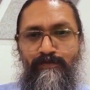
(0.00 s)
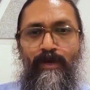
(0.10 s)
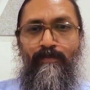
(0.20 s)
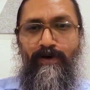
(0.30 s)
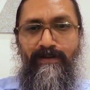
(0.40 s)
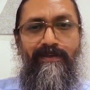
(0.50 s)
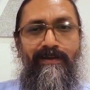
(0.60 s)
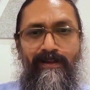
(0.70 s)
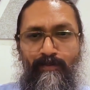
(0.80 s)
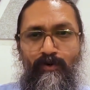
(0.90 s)
we are
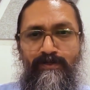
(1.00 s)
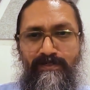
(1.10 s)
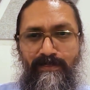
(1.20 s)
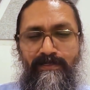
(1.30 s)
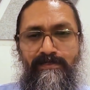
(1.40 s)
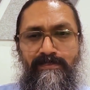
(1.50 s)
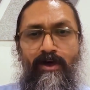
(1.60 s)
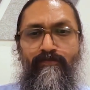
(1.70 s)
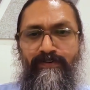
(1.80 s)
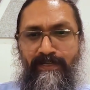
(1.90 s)
particular about certain
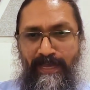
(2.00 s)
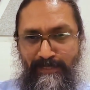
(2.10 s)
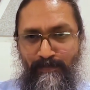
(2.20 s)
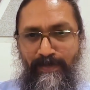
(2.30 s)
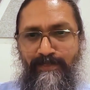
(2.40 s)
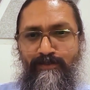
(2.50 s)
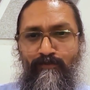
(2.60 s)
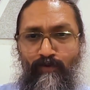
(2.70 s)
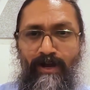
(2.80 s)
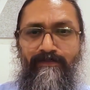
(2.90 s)
softer aspects
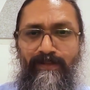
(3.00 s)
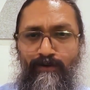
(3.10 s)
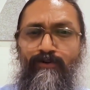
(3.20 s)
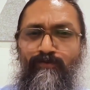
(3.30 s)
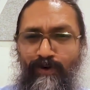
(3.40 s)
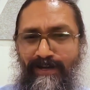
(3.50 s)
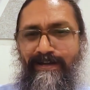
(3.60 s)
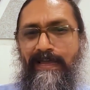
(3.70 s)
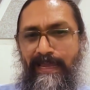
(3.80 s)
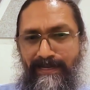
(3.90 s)
of what we look for
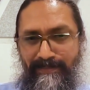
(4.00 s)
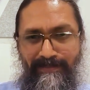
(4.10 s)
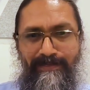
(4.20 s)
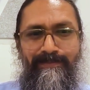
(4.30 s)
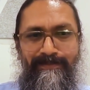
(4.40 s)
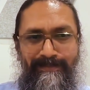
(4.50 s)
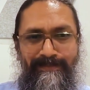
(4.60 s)
in a candidate.